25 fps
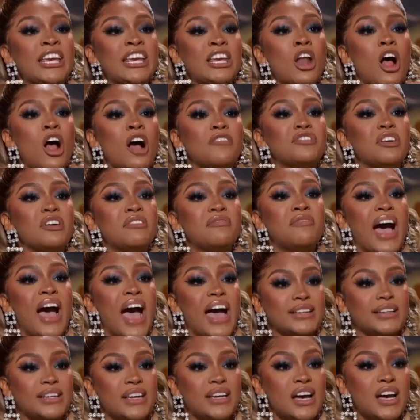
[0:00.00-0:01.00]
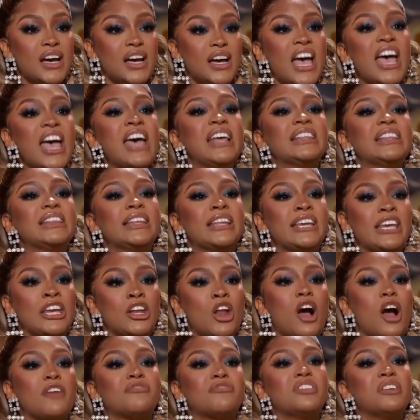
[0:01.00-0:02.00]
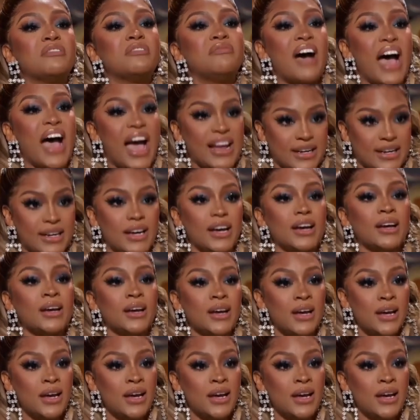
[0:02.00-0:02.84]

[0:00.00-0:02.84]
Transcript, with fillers: Lean off the vodka. Lean off the vodka.